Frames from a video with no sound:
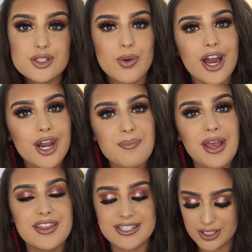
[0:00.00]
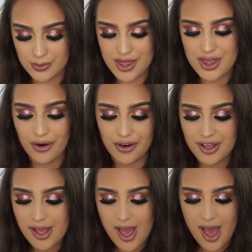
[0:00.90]
So I kind of make this into a
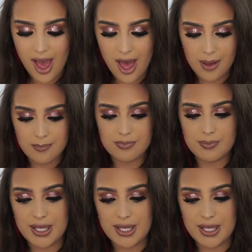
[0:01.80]
thong. Um,